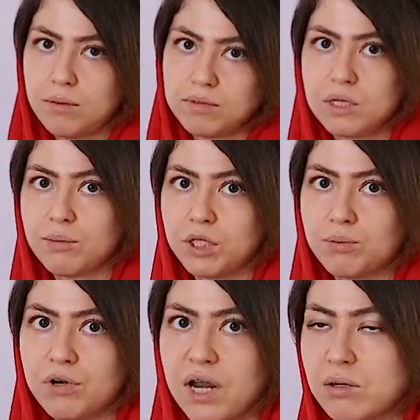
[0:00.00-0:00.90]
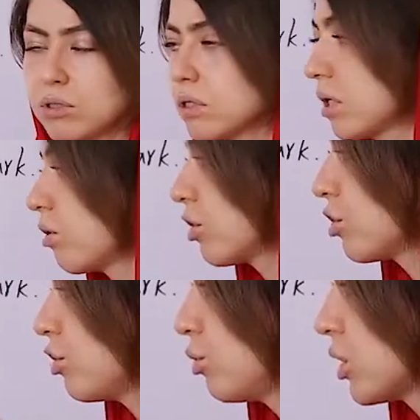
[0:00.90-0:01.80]
subject pronouns in order
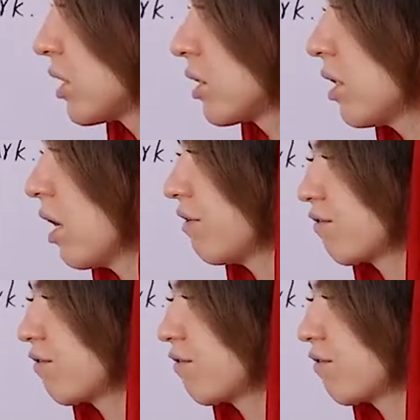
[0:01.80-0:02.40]
to just